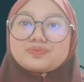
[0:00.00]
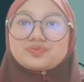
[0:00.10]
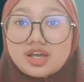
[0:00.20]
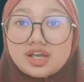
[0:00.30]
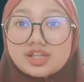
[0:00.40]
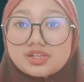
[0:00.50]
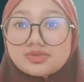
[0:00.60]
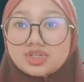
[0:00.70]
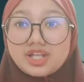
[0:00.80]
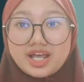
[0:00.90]

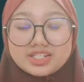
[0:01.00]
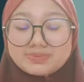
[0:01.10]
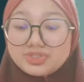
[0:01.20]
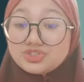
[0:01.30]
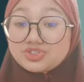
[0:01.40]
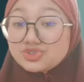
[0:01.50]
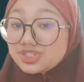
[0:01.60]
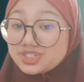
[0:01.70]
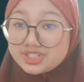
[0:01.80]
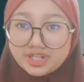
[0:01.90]
And it has been used to
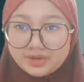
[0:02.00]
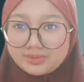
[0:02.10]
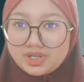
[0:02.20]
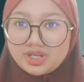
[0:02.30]
describe